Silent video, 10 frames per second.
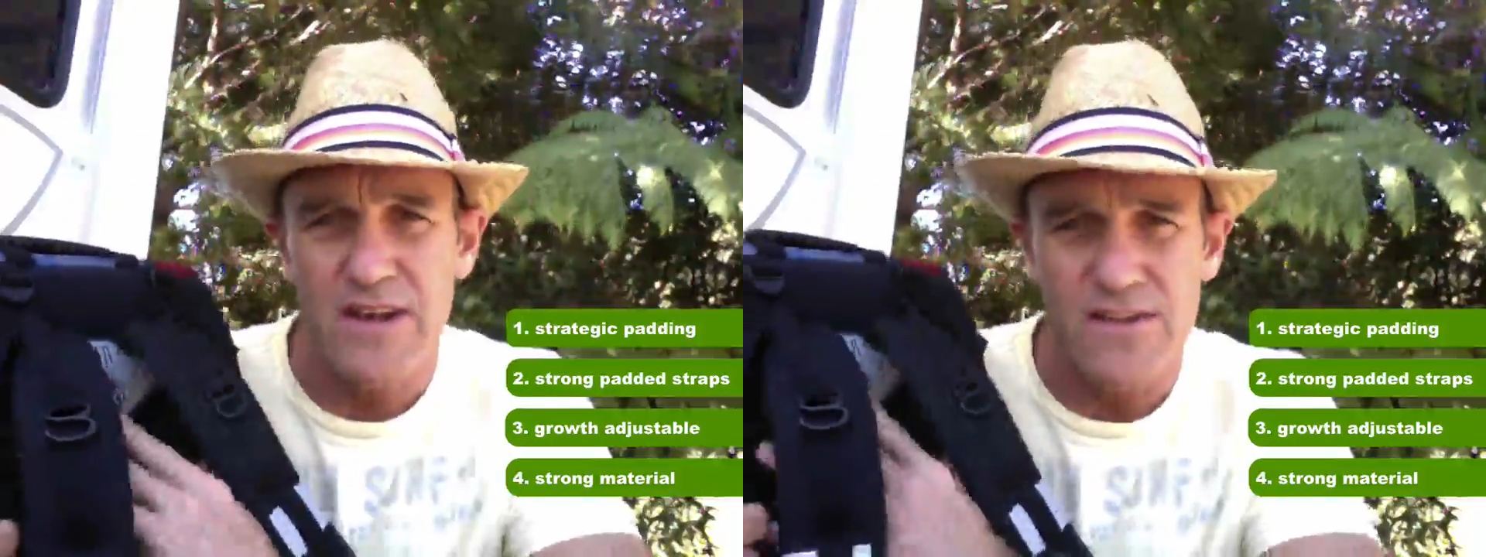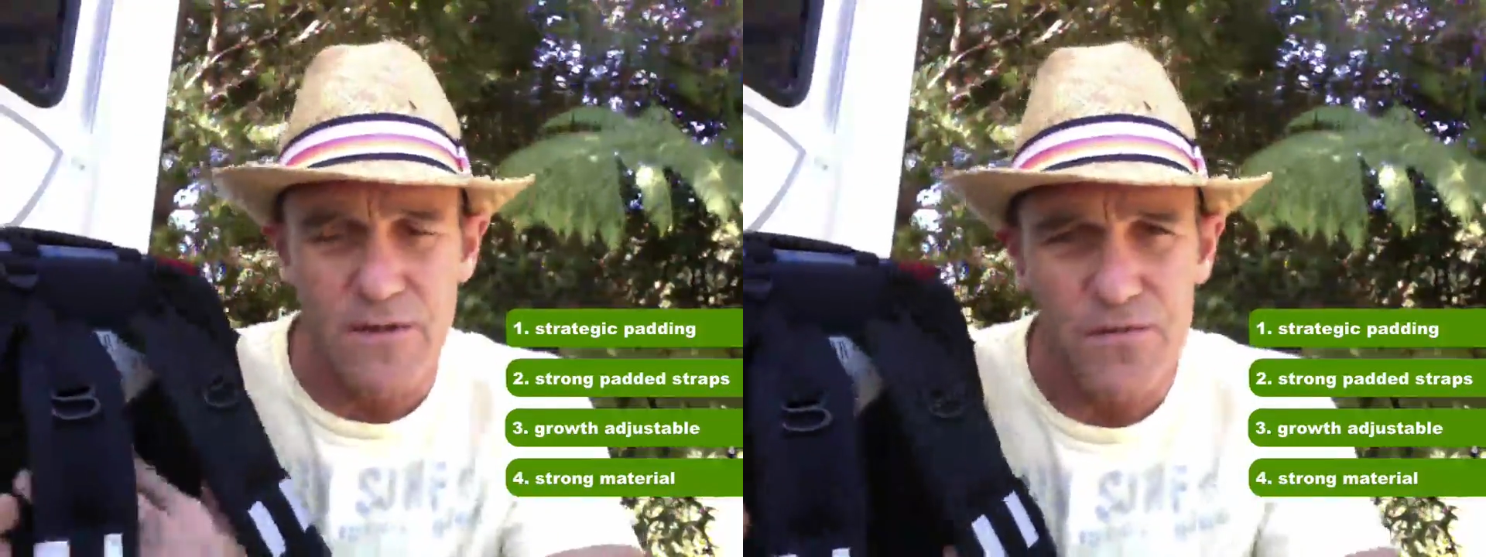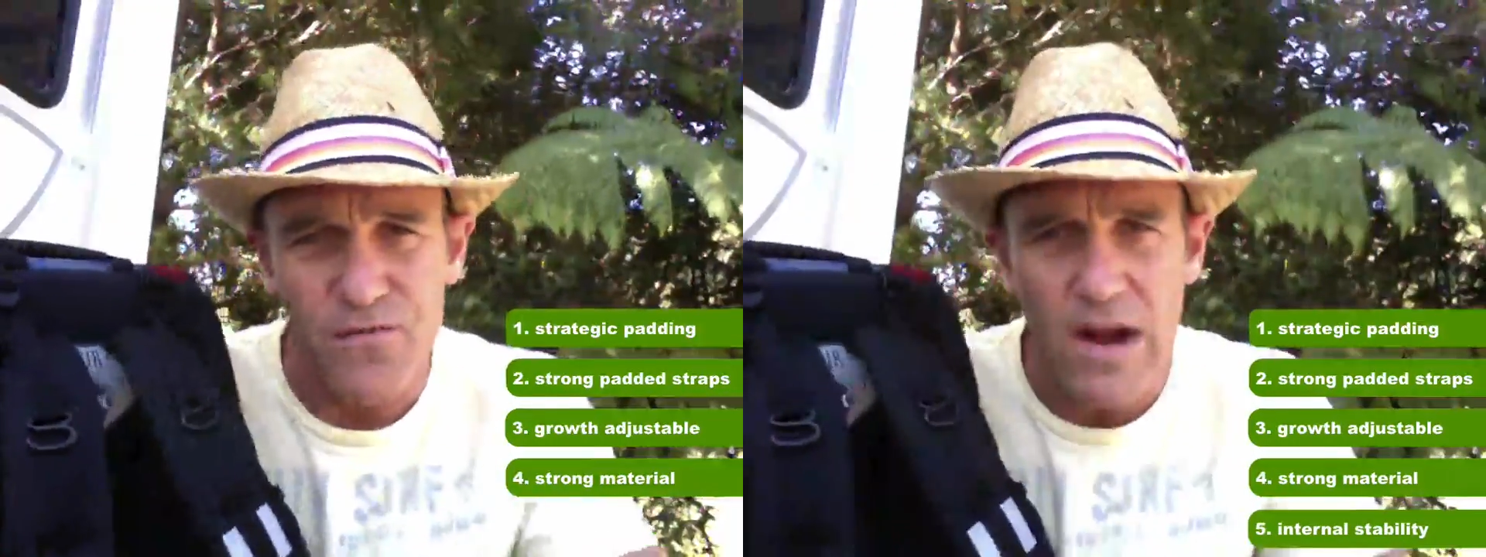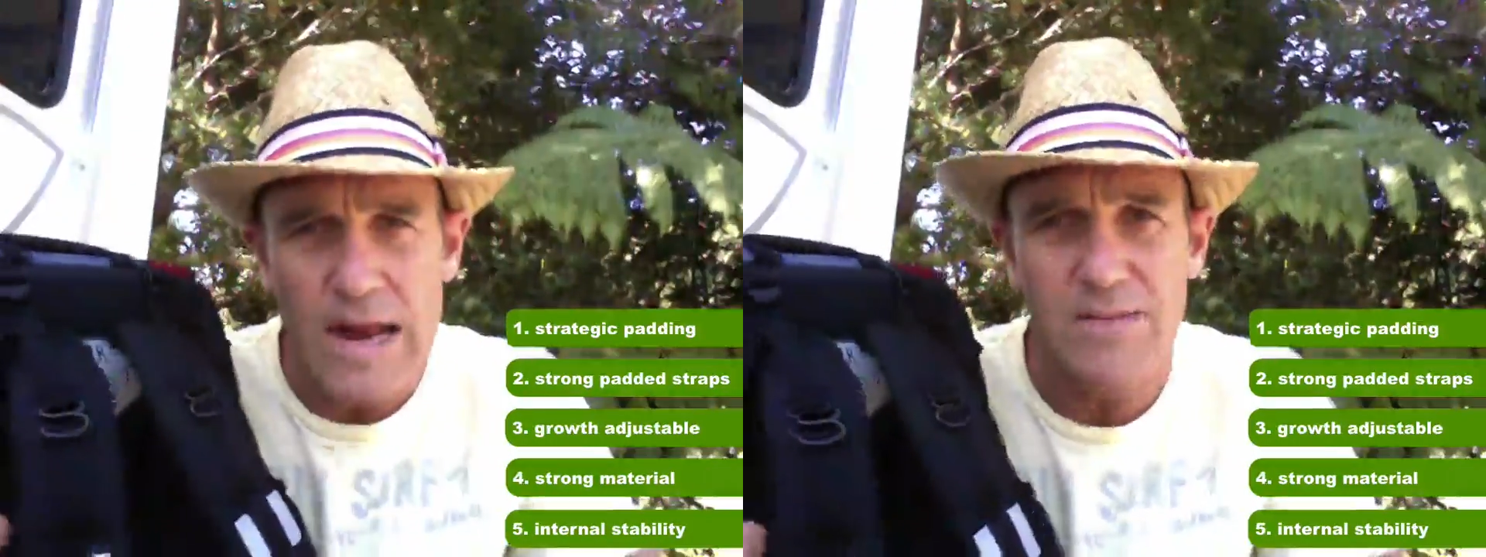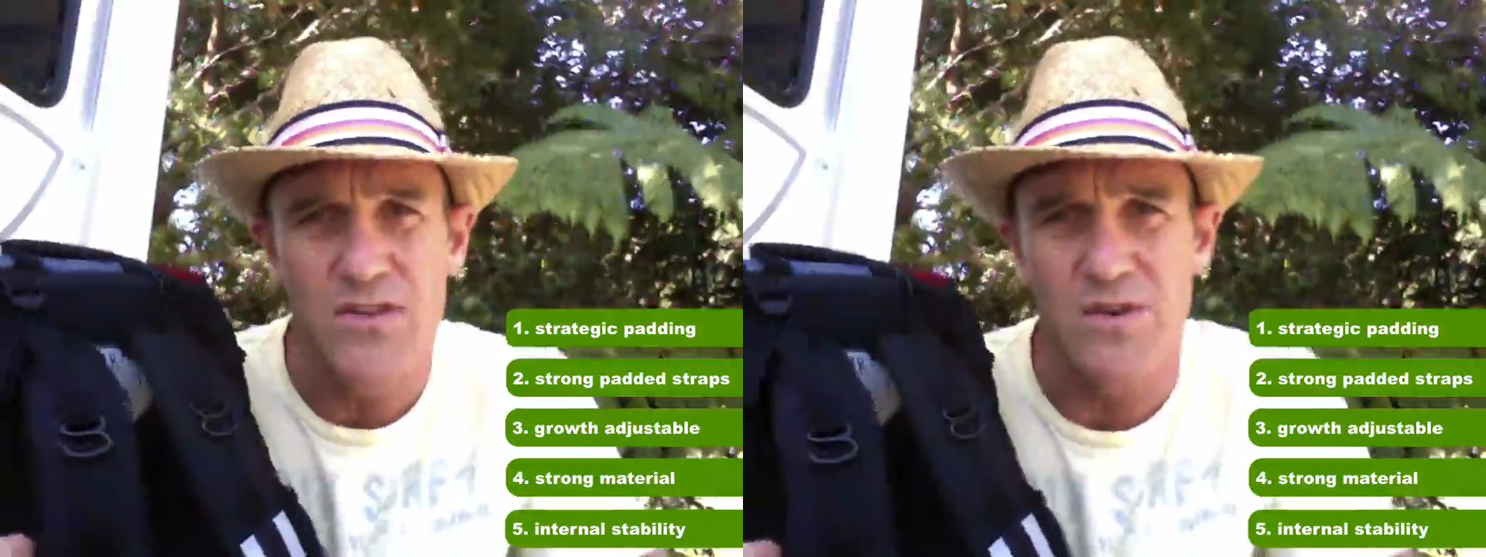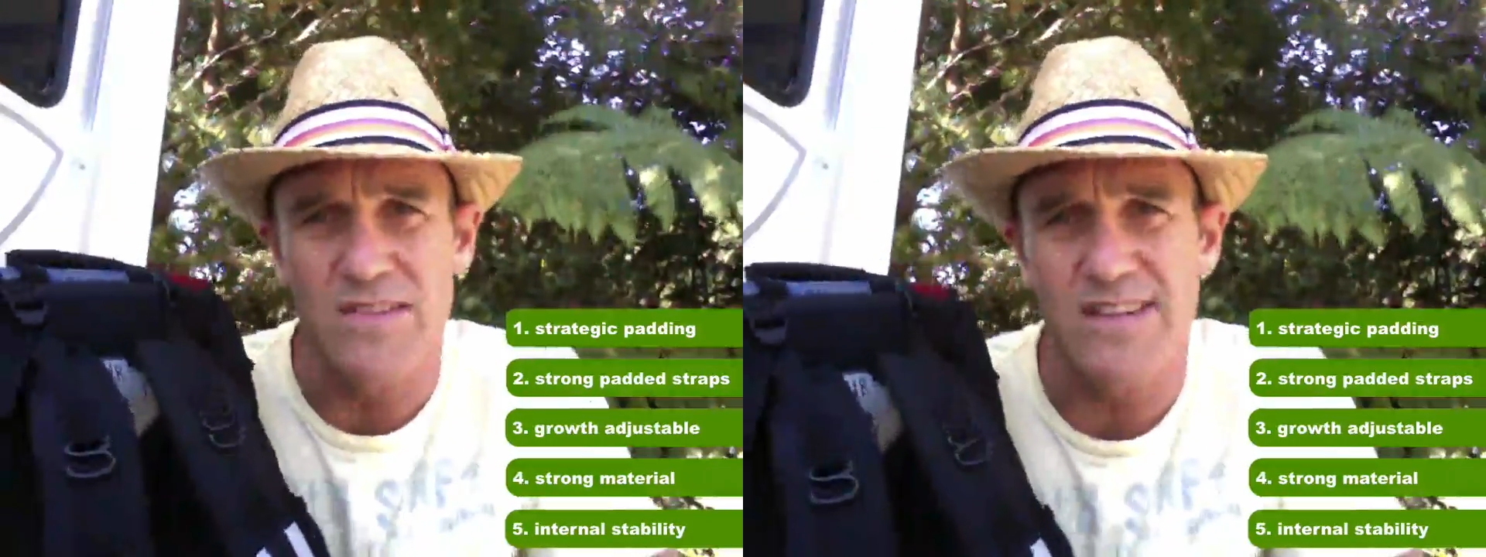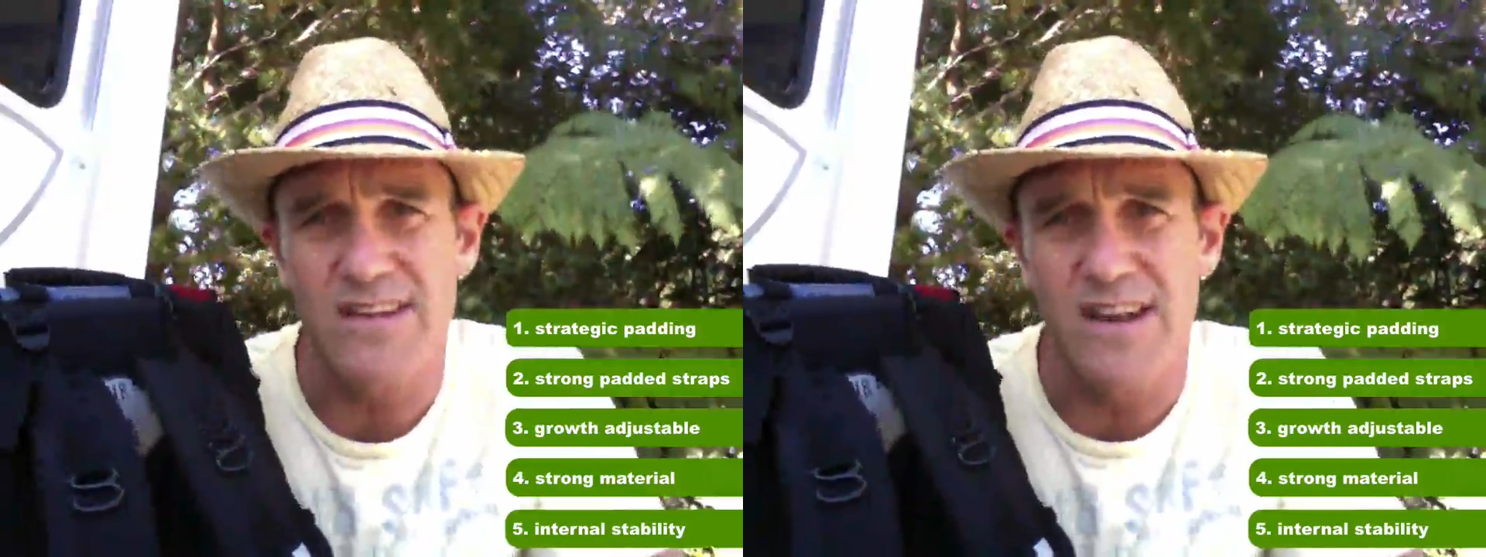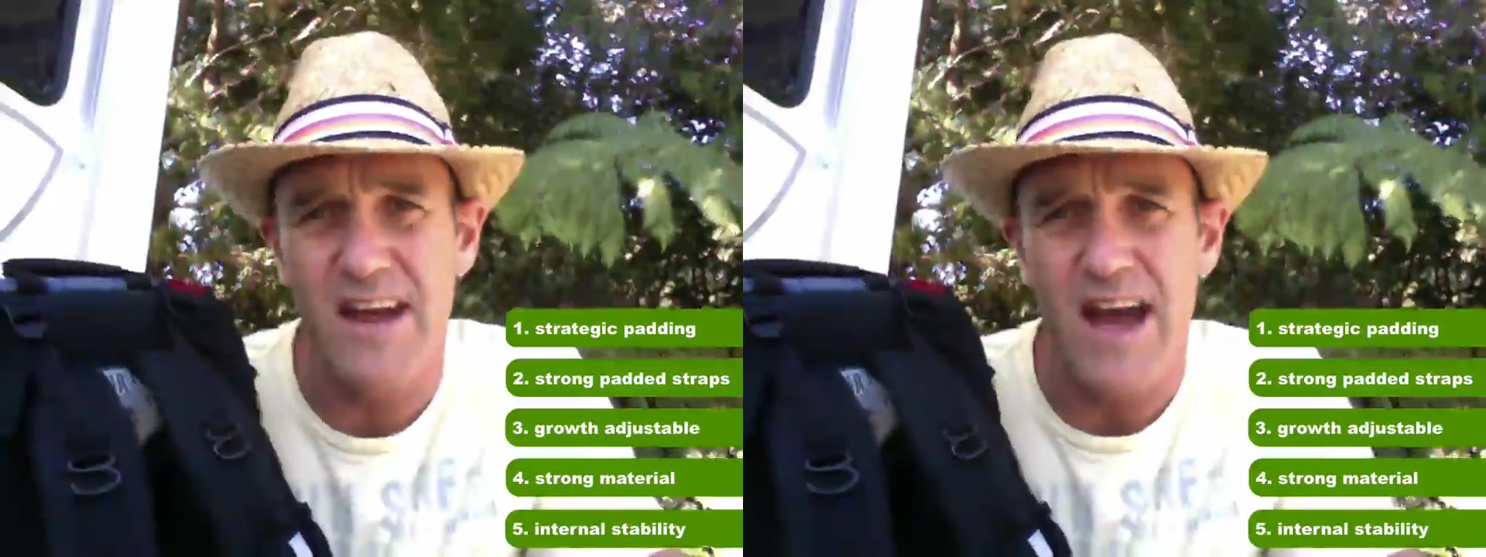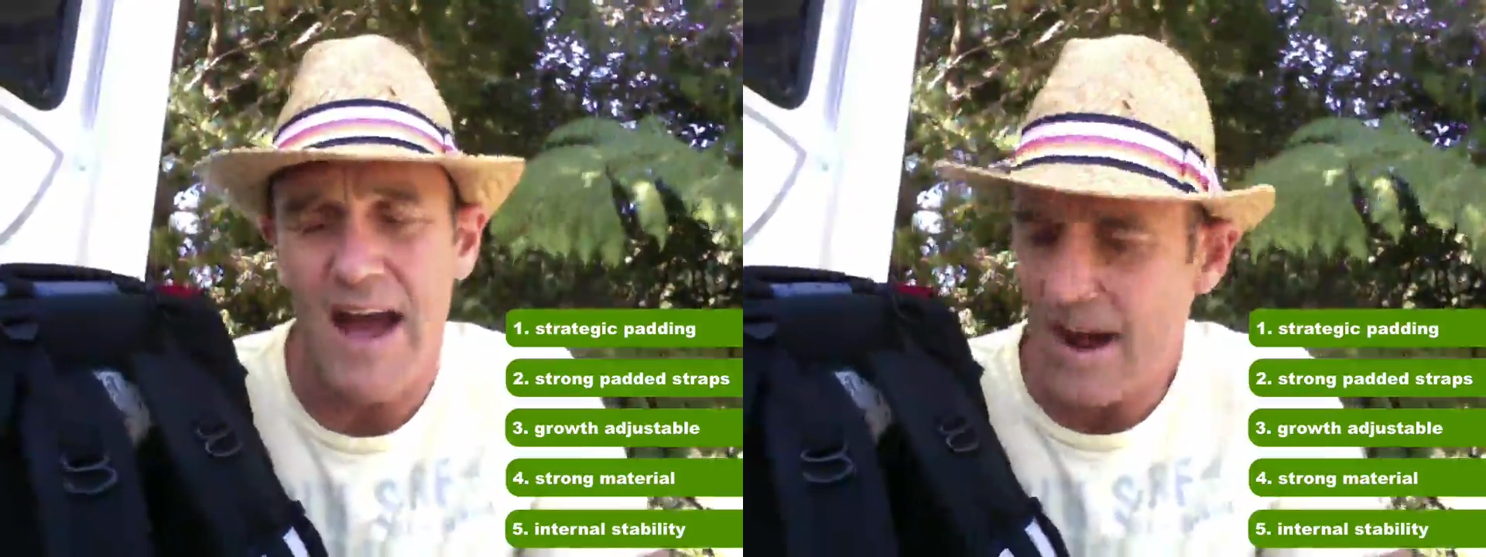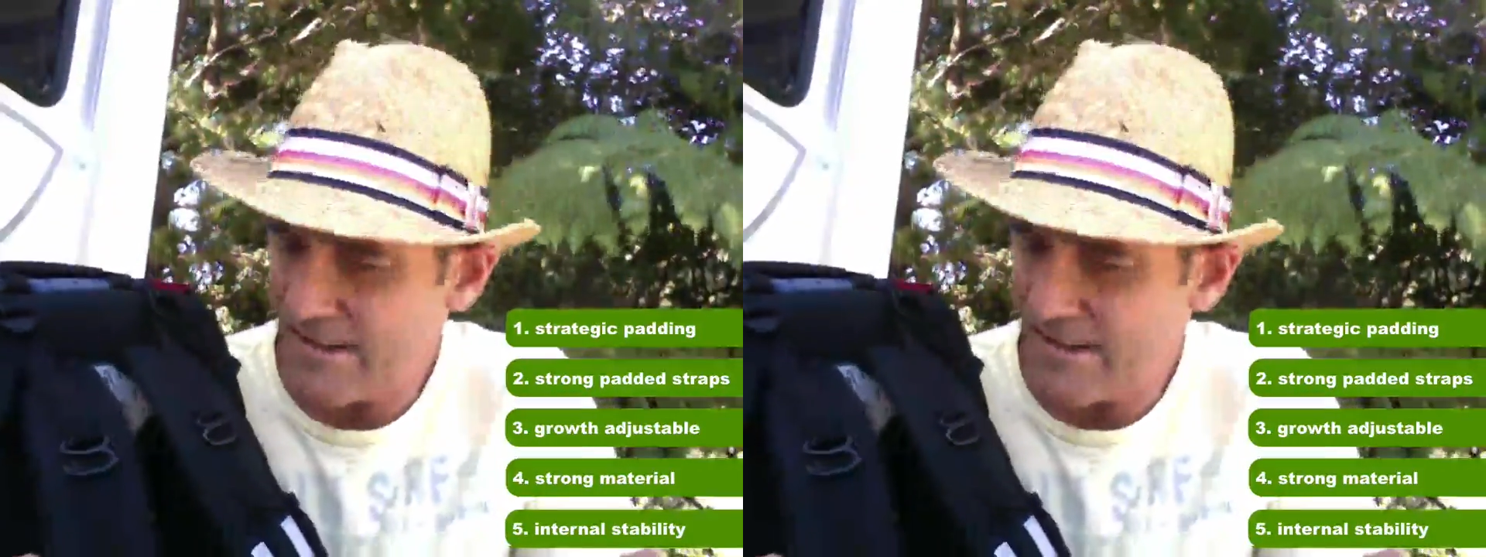sort of frame to it that's going to hug